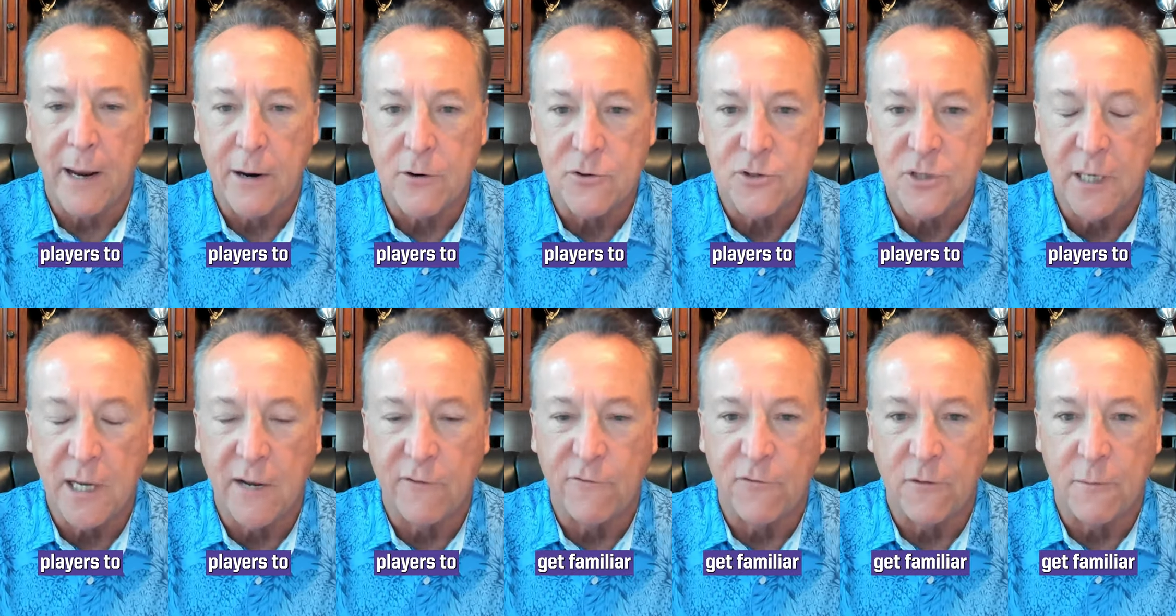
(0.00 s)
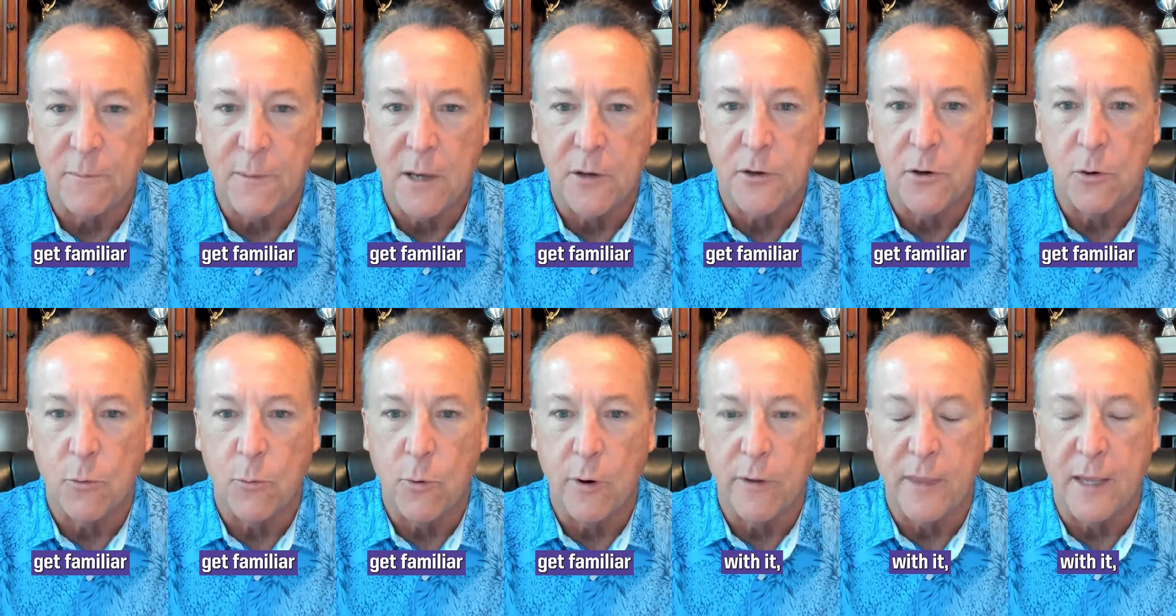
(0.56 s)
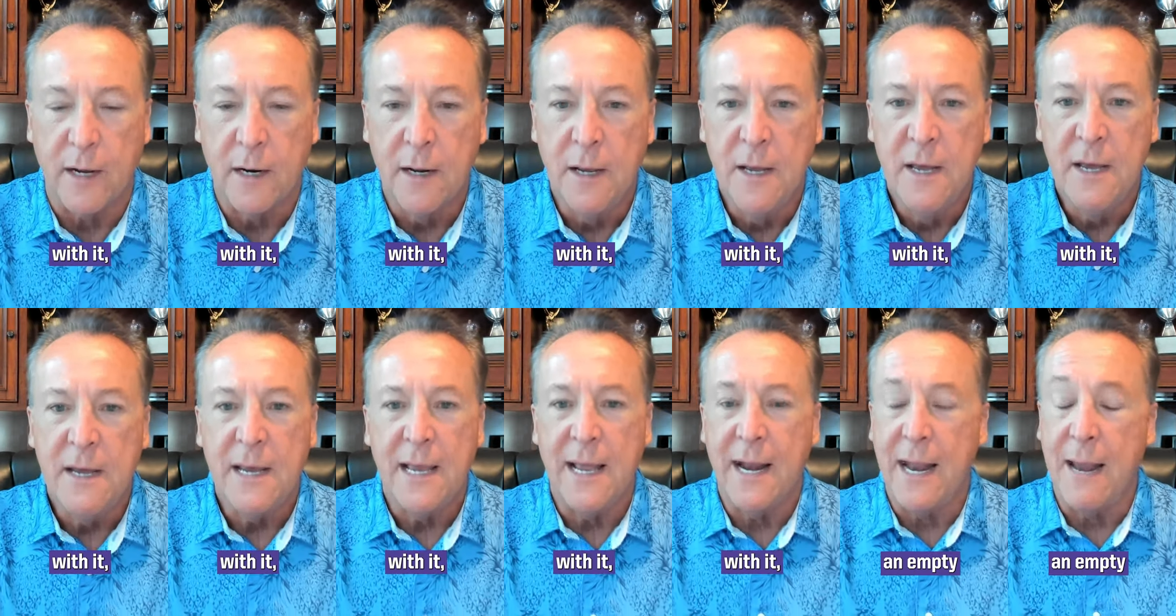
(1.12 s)
players to get familiar with it,
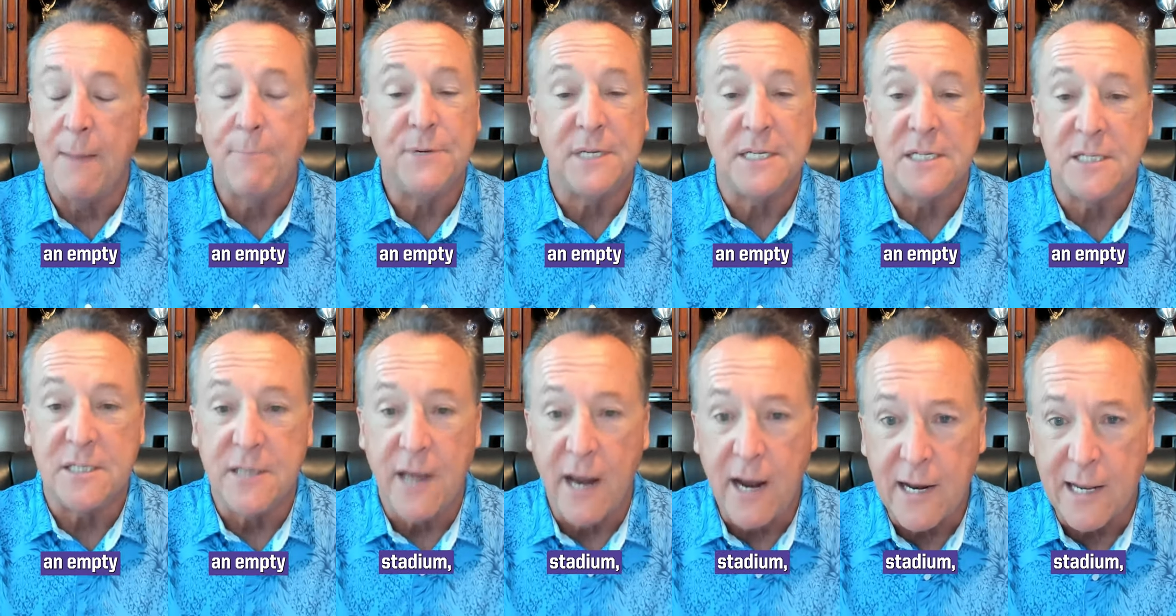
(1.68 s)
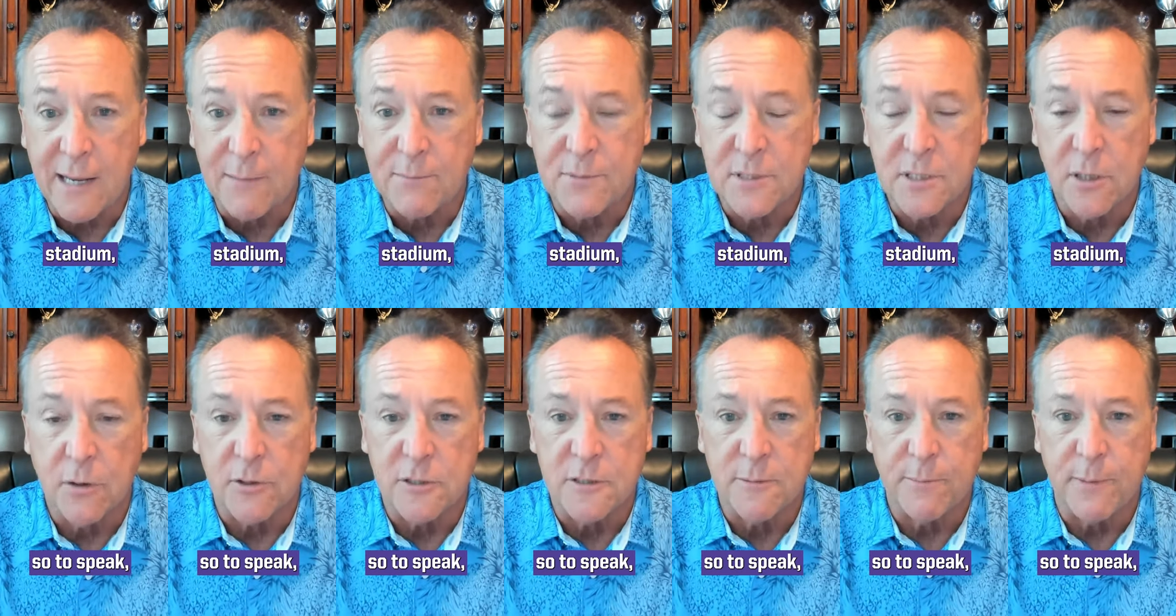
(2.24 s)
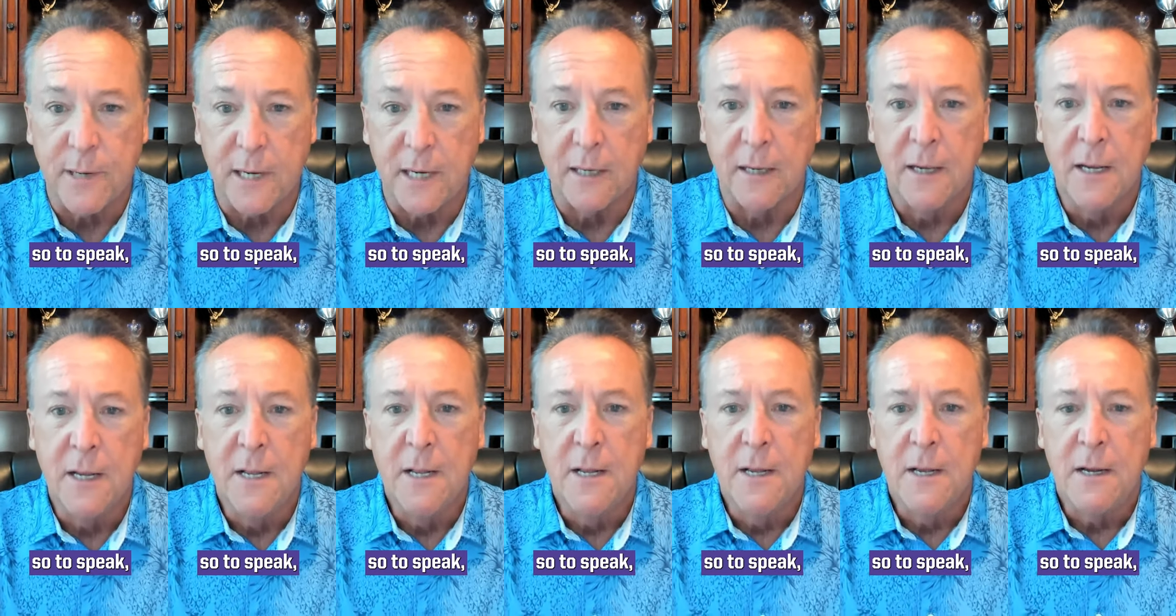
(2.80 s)
an empty stadium, so to speak,
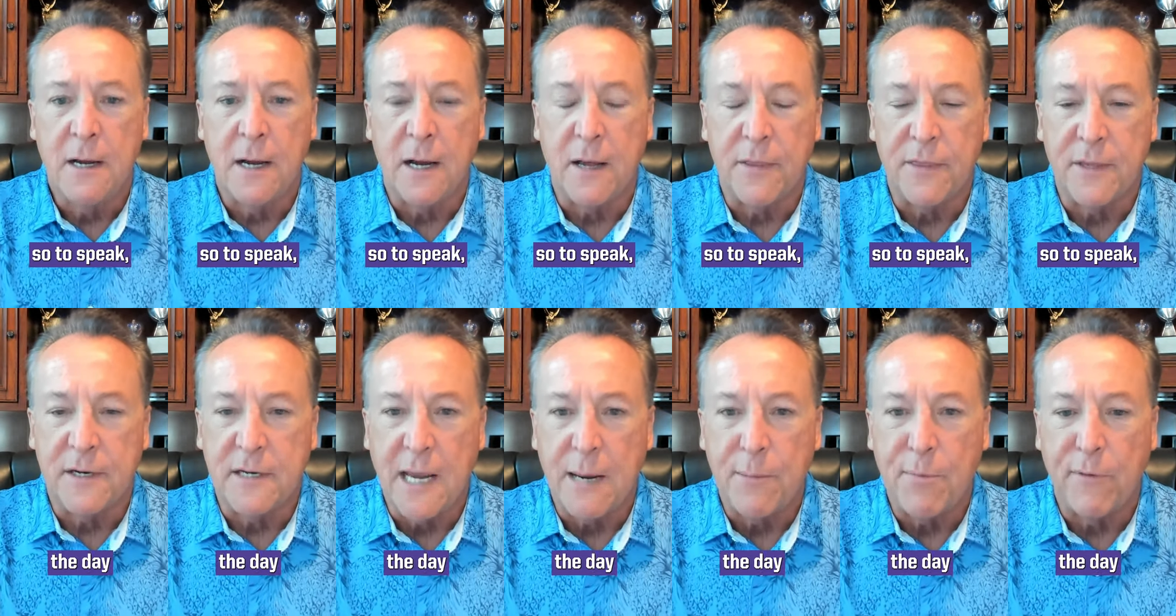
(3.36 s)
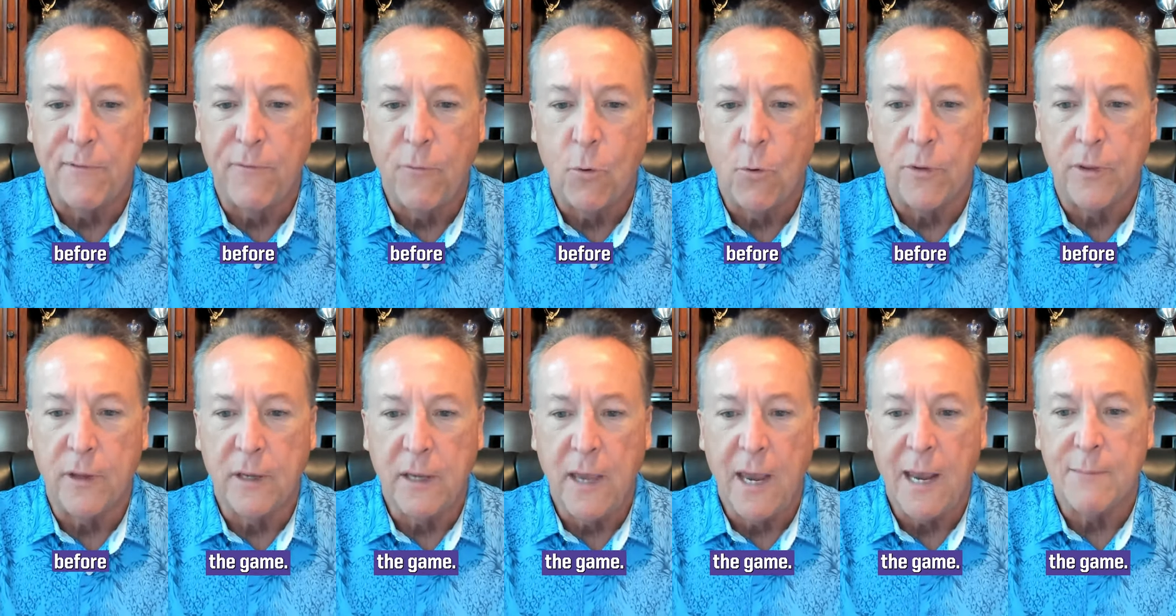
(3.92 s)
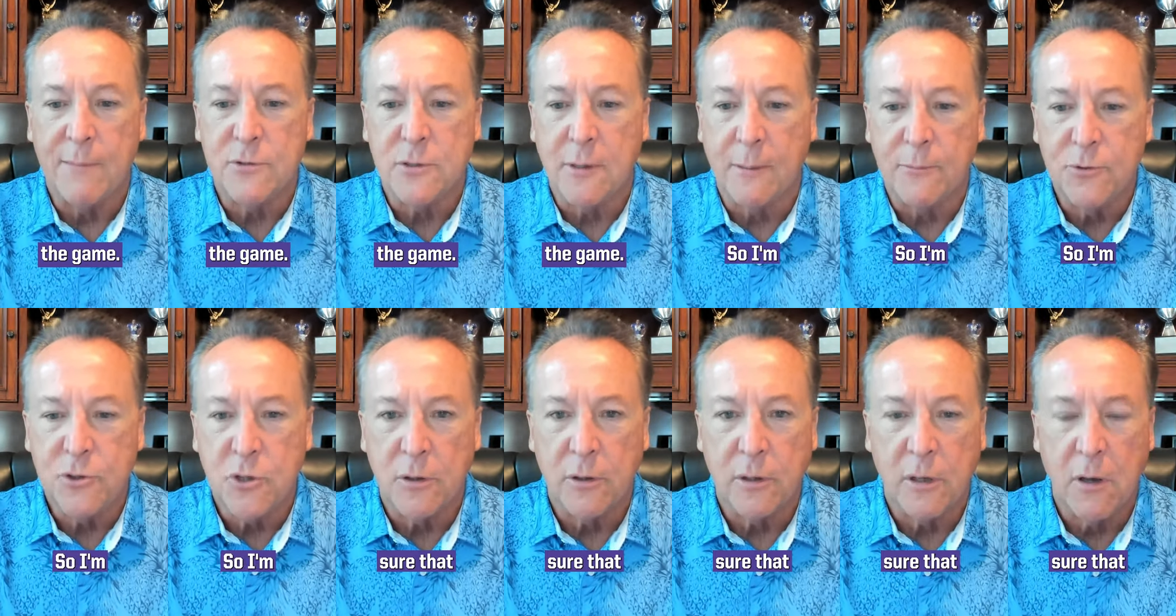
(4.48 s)
uh, the day before the game. So
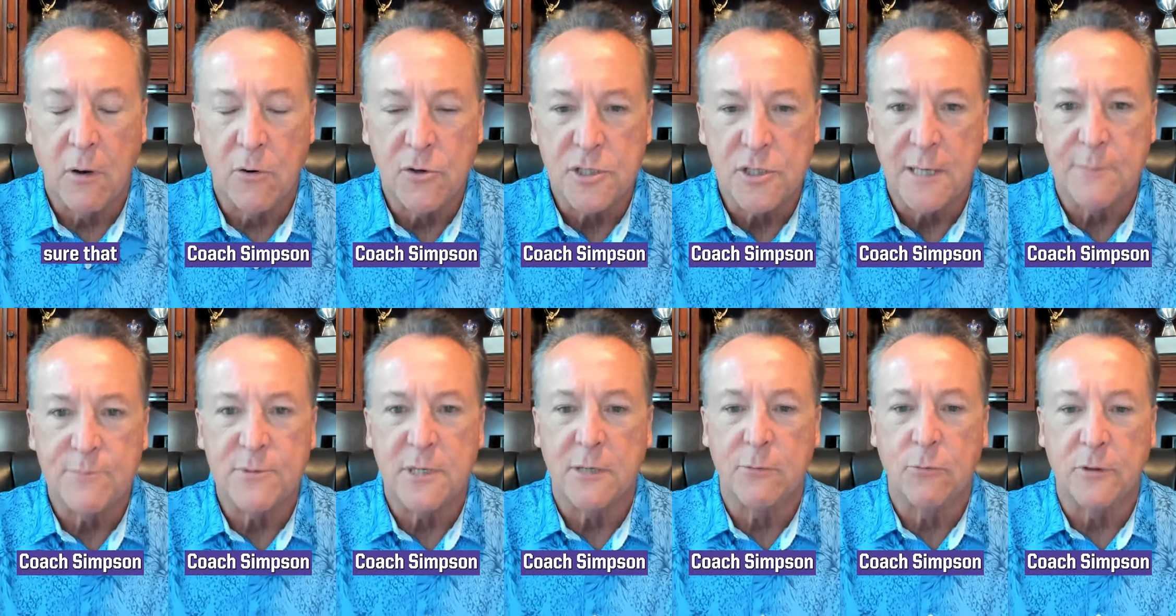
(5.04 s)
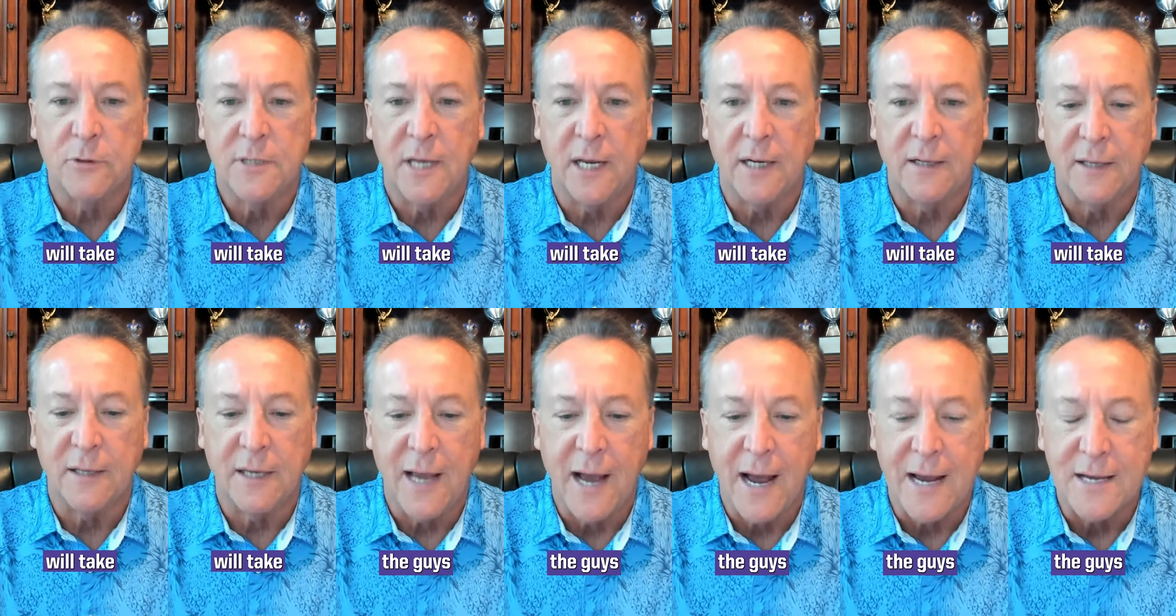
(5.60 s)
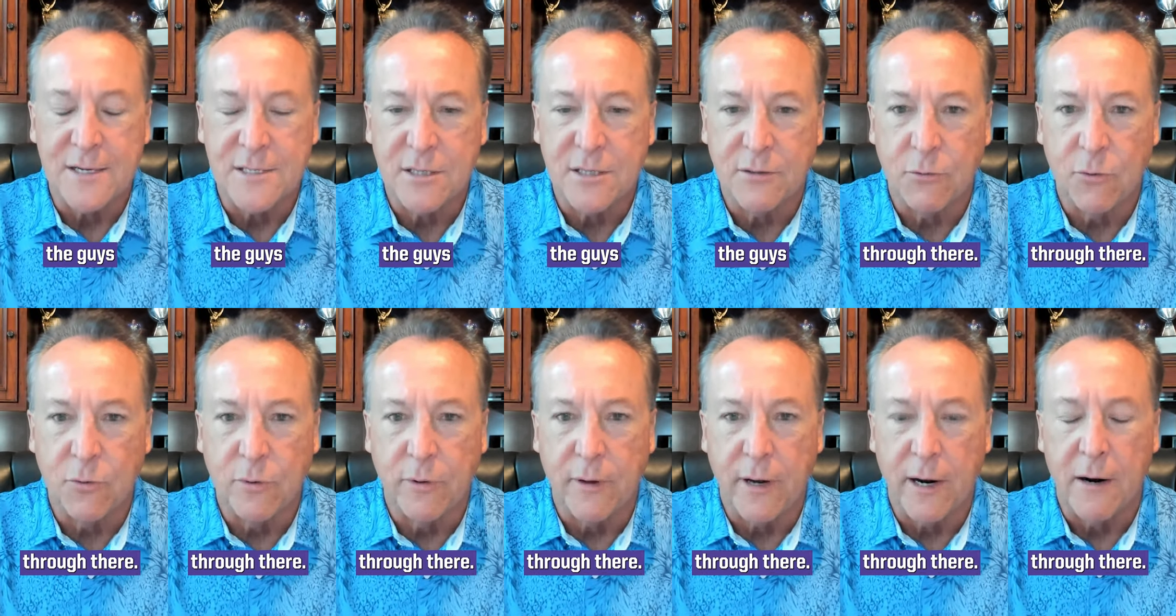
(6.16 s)
I'm sure the coach Simpson will take the guys
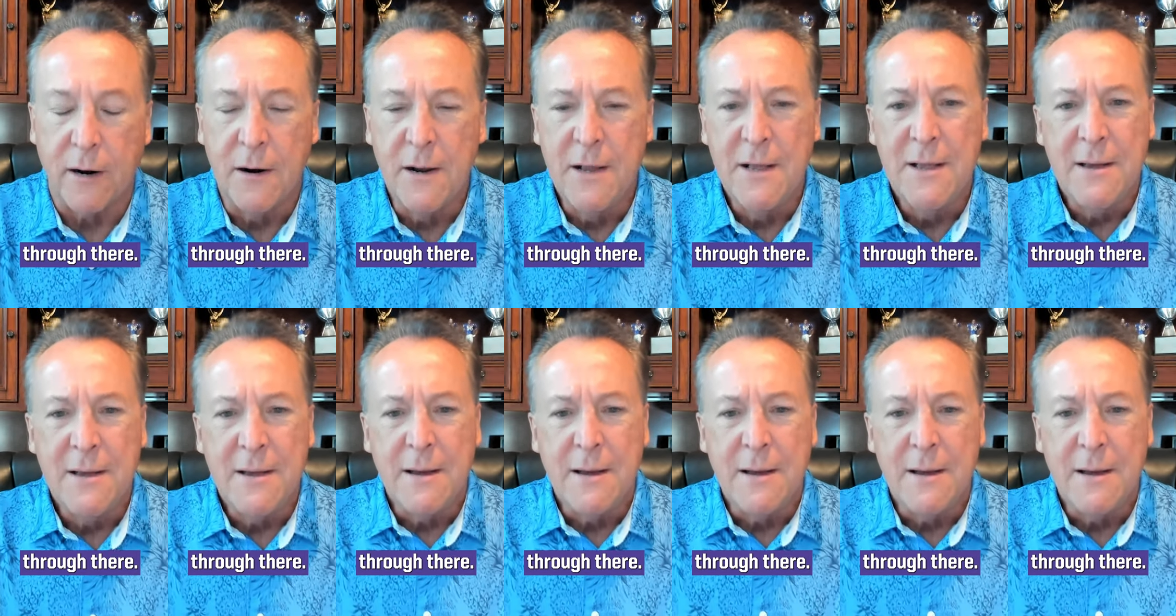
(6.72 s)
through there.